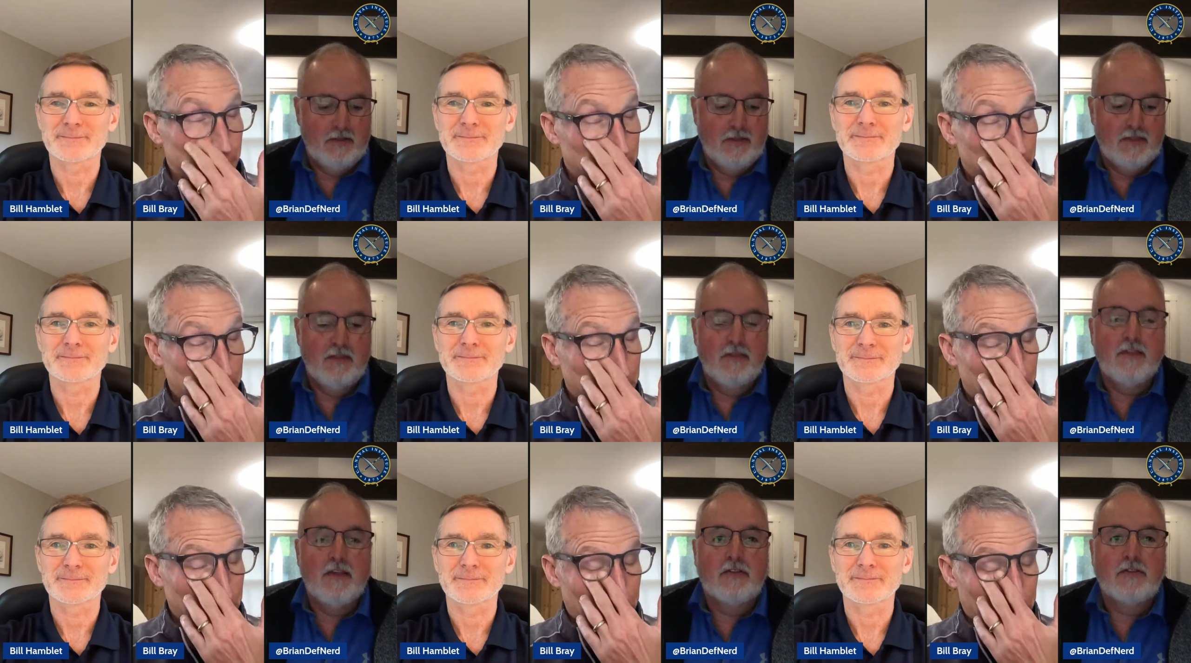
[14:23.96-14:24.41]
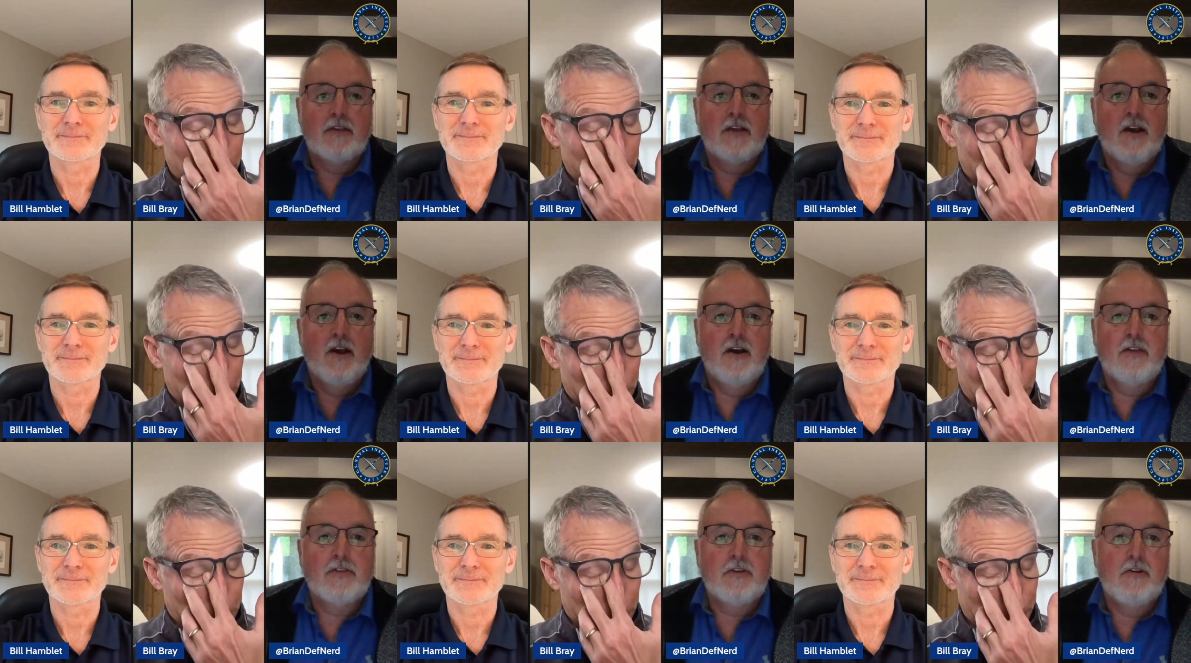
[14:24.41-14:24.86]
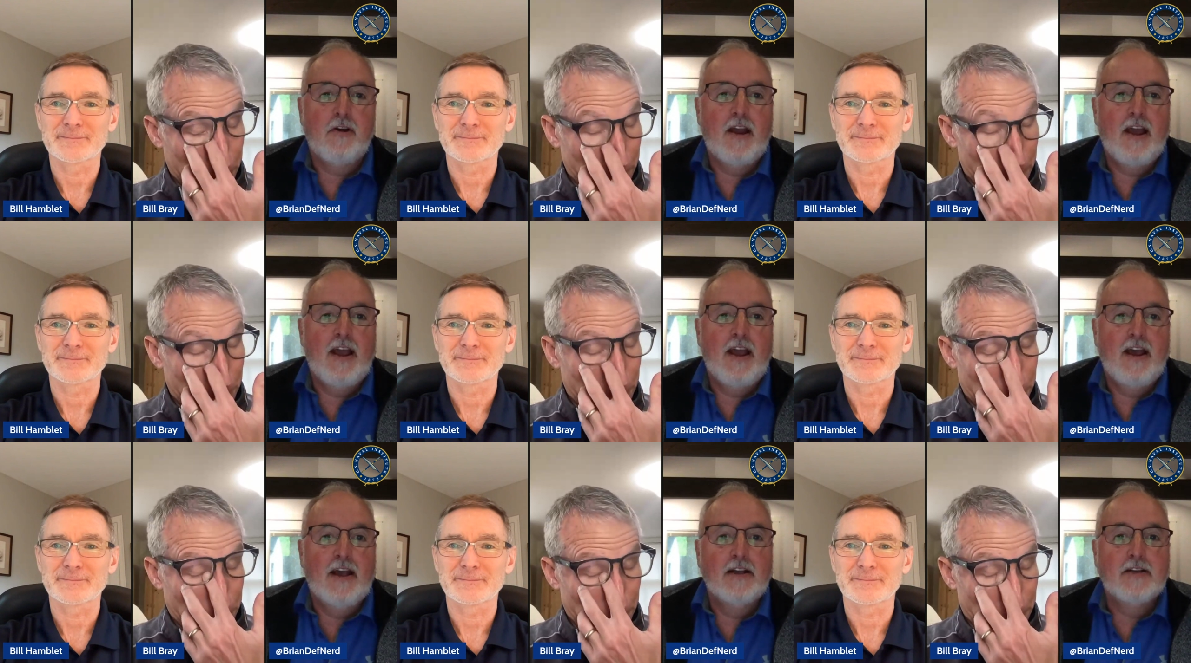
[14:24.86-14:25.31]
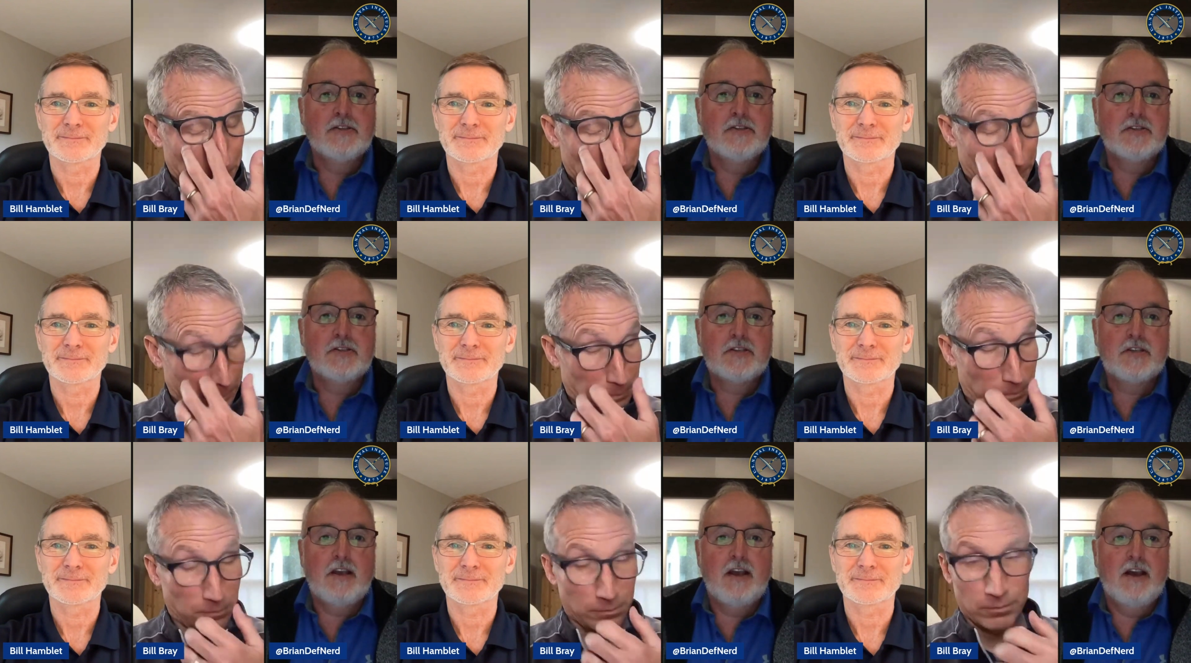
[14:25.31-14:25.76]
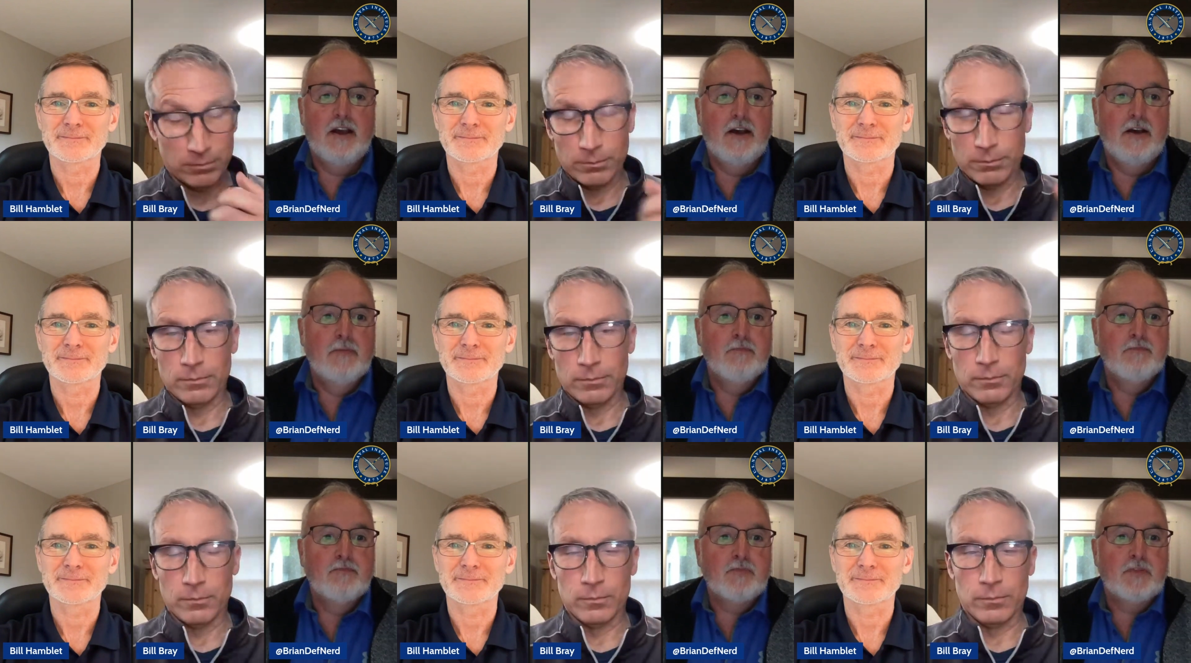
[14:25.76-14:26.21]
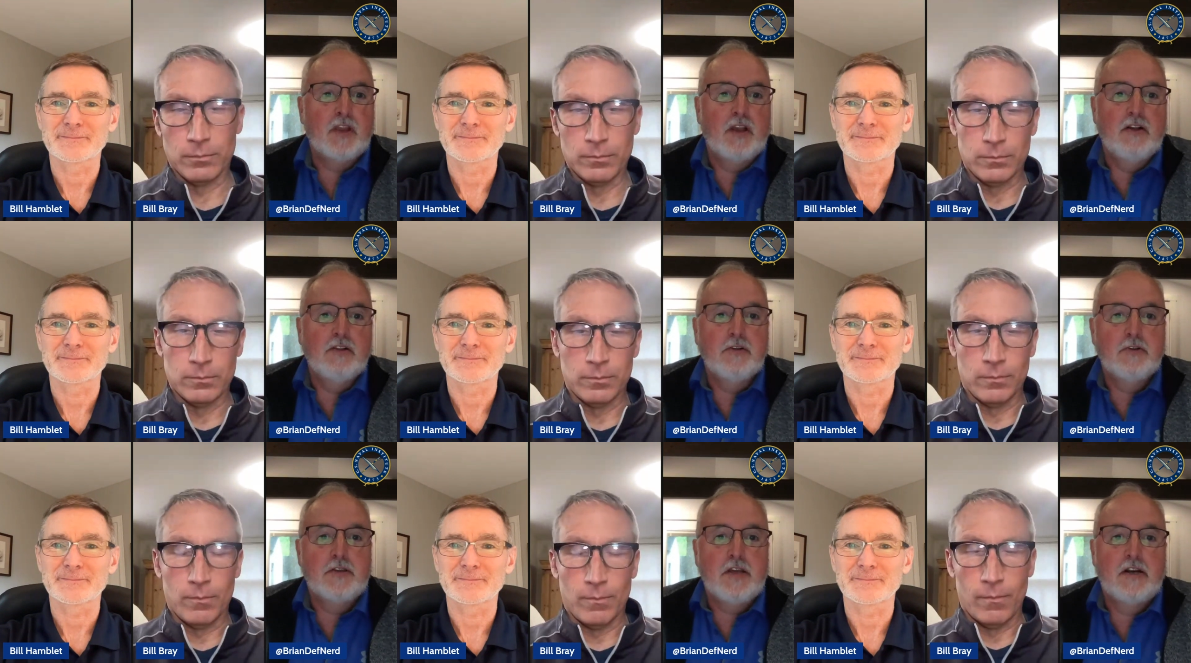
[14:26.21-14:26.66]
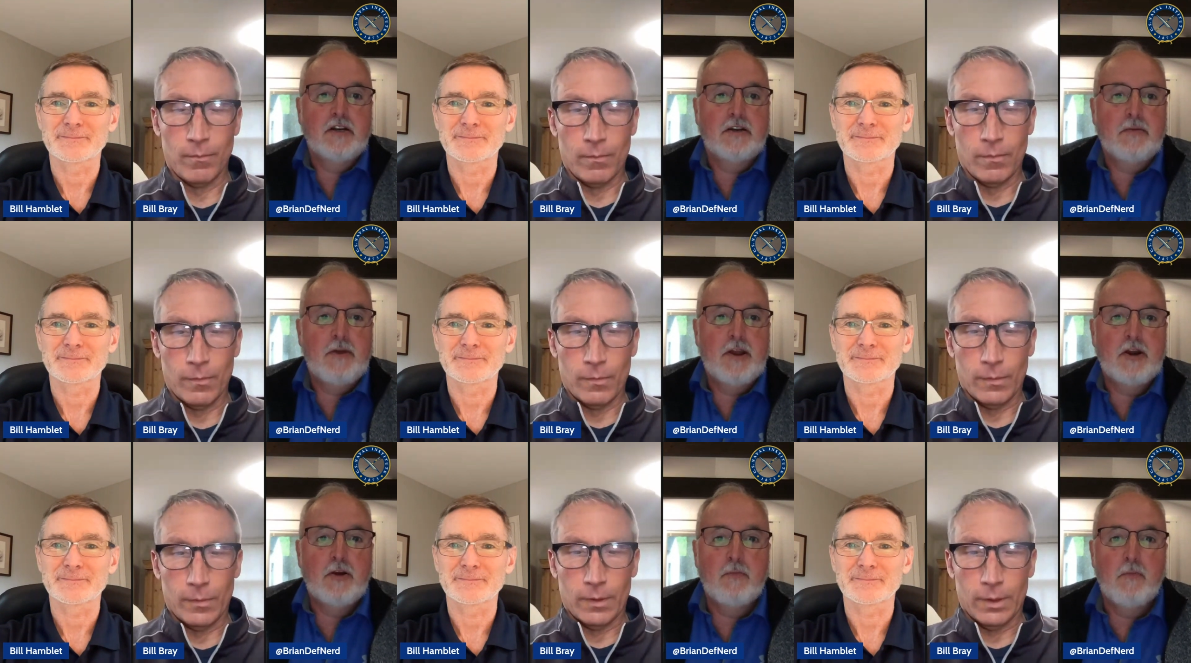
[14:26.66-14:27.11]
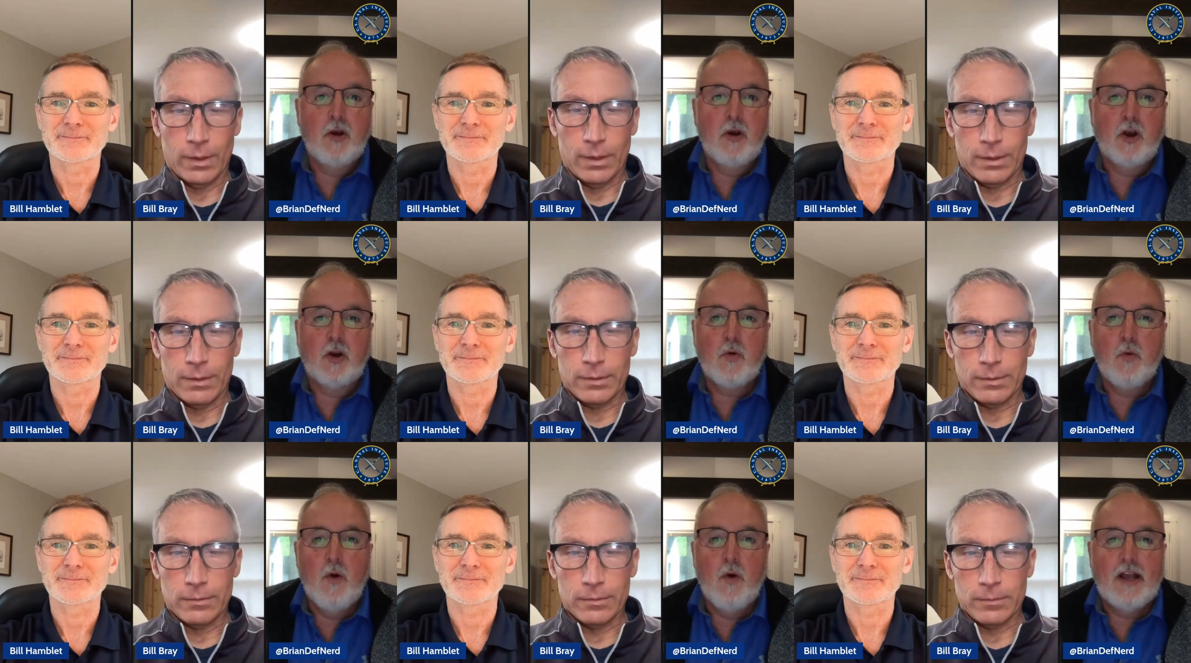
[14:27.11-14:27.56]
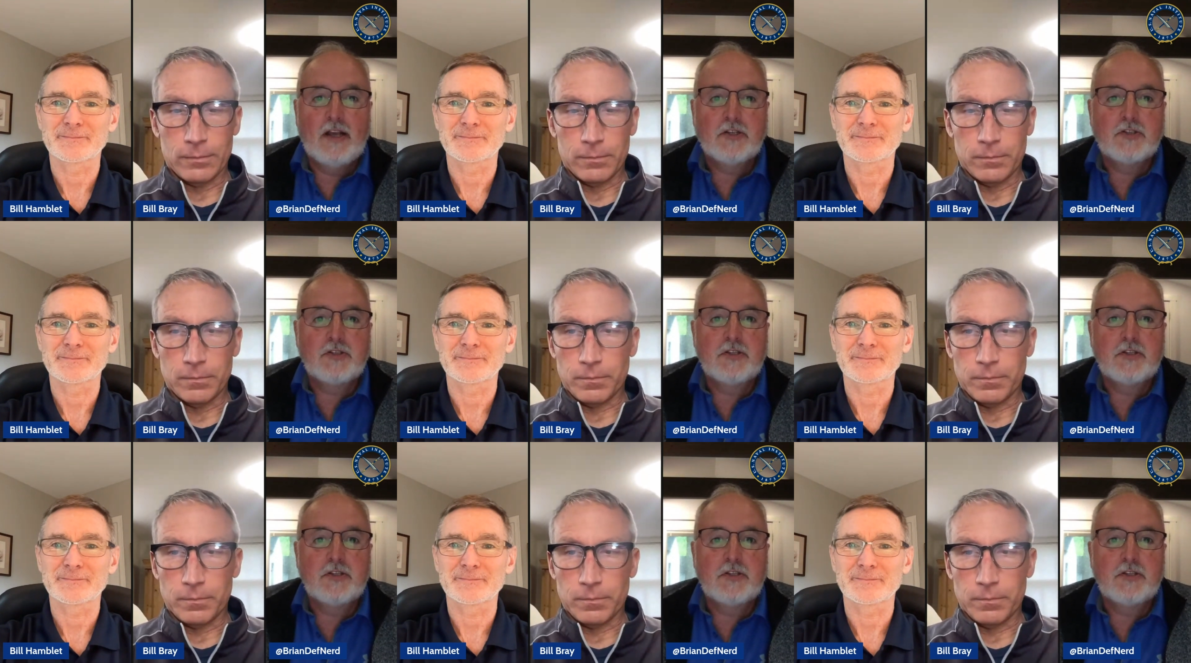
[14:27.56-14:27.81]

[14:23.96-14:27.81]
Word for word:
Speaker 1: that the author has, um, Lieutenant Commander Mark West.